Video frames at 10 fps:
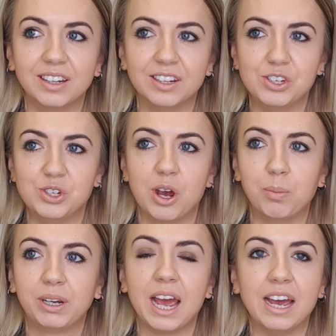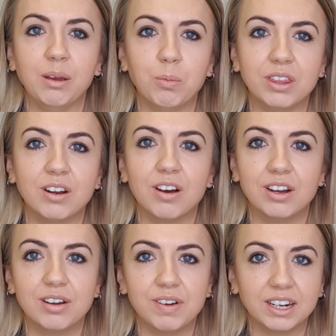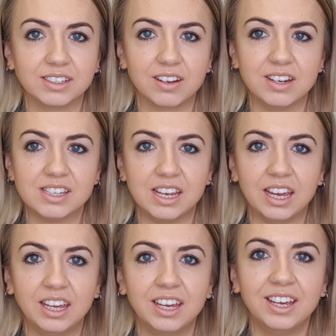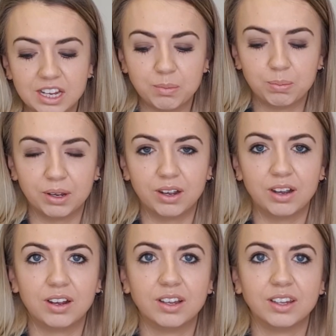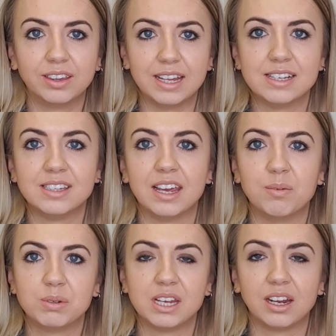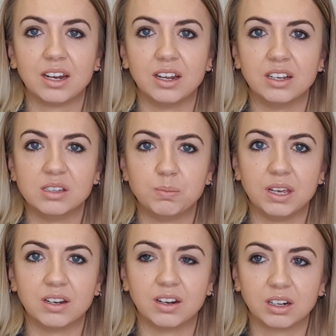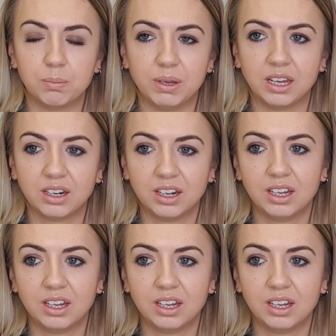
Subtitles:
the job came with a lot of anxiety. But this year in particular has been like a big